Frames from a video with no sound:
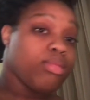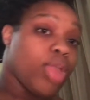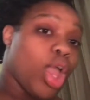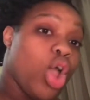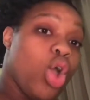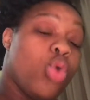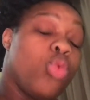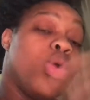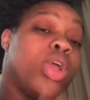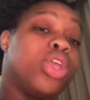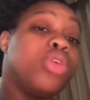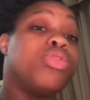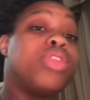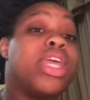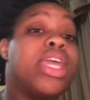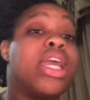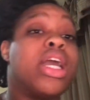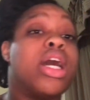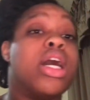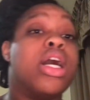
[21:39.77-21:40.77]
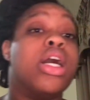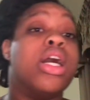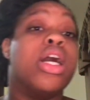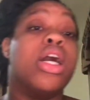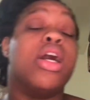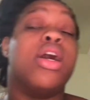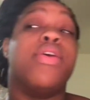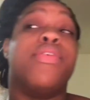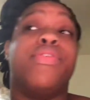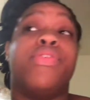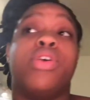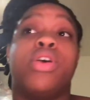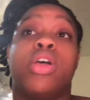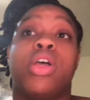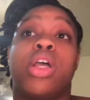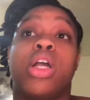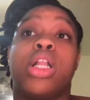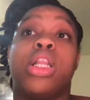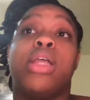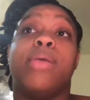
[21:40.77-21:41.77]
when you think of
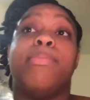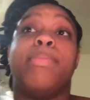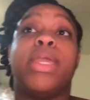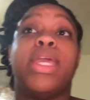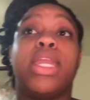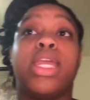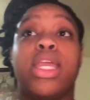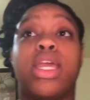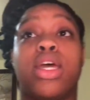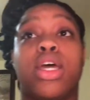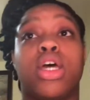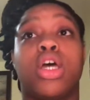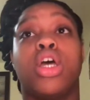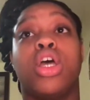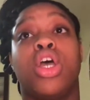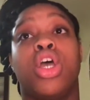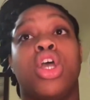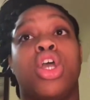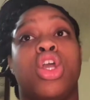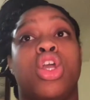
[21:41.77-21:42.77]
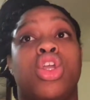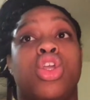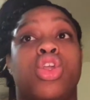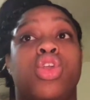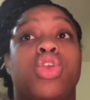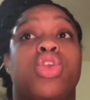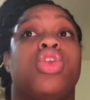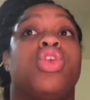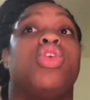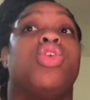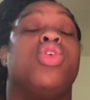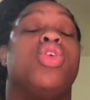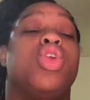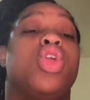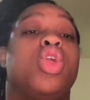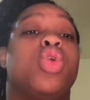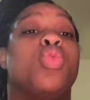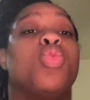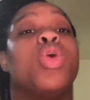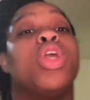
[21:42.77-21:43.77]
chlamydia,
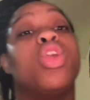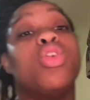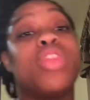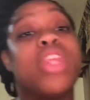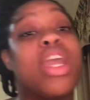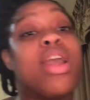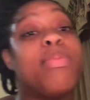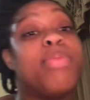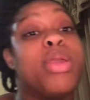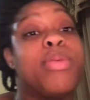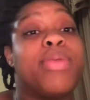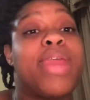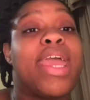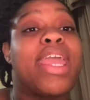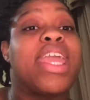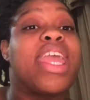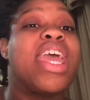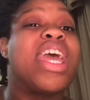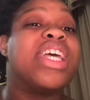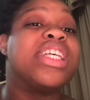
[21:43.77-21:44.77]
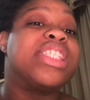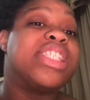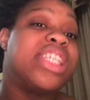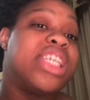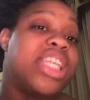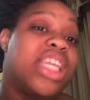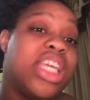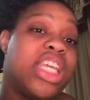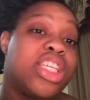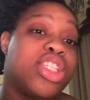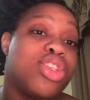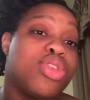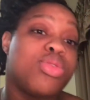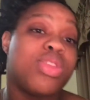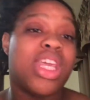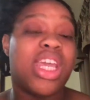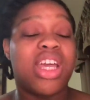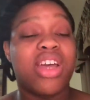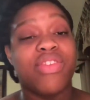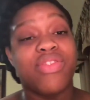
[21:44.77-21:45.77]
when you think of people that get STDs, you
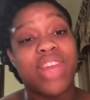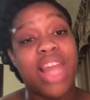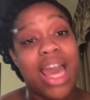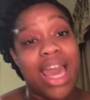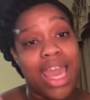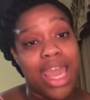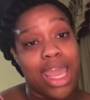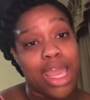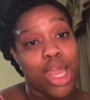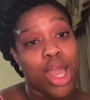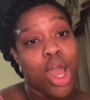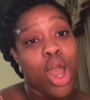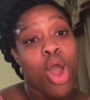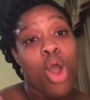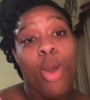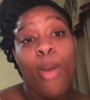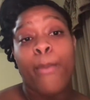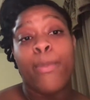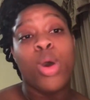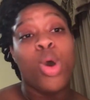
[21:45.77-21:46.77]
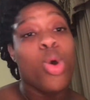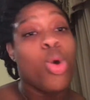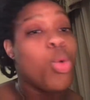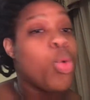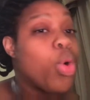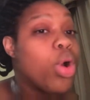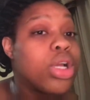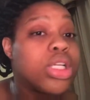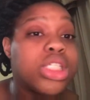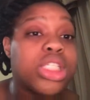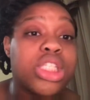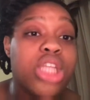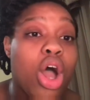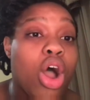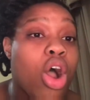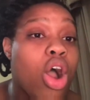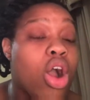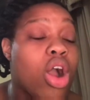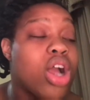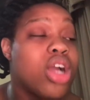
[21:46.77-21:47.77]
think of like porn
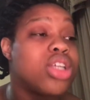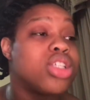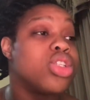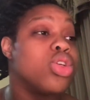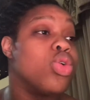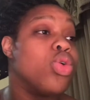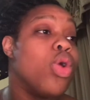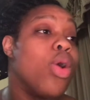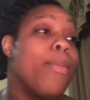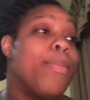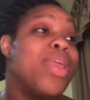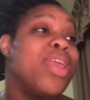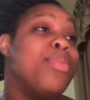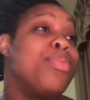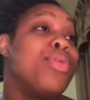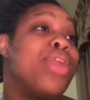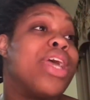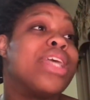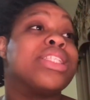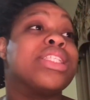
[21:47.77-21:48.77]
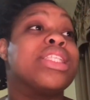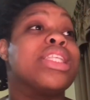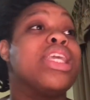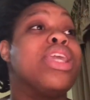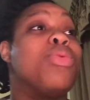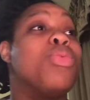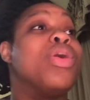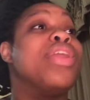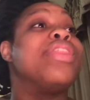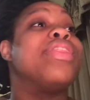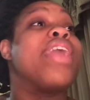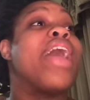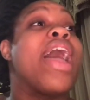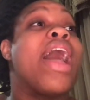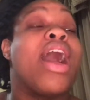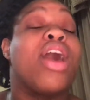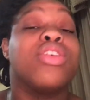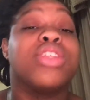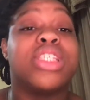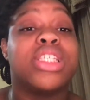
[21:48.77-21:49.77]
stars or people that sleep with
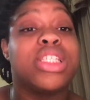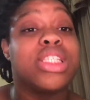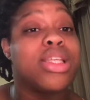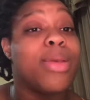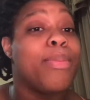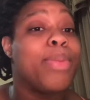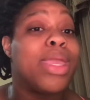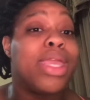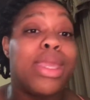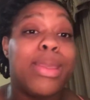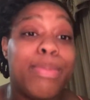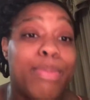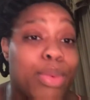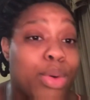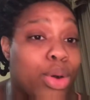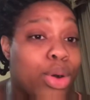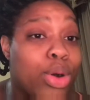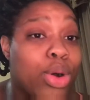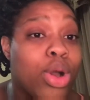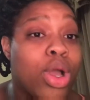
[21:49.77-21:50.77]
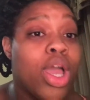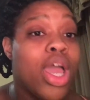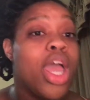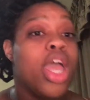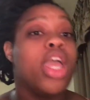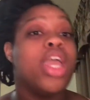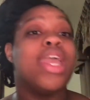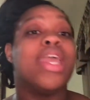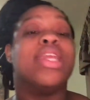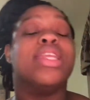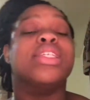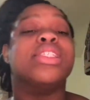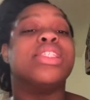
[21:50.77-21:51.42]
thousands of people, and